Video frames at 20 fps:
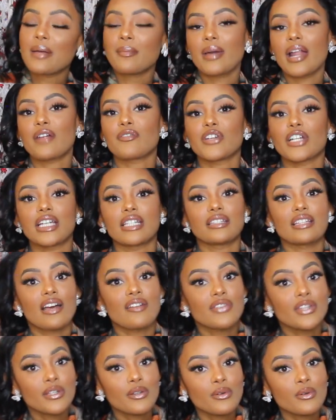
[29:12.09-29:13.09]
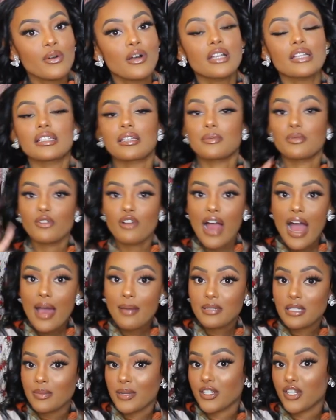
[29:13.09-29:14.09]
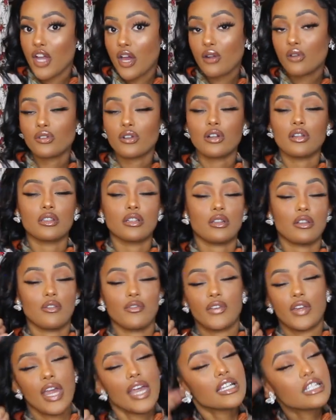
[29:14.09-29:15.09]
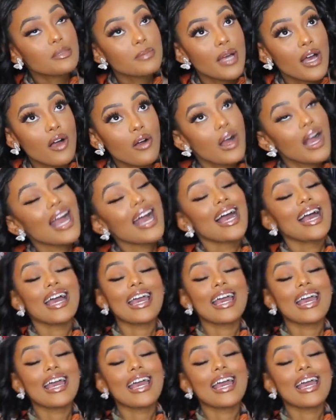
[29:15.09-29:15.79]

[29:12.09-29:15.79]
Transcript: But I freaking love you. Subscribe to my channel, turn on the notification bell,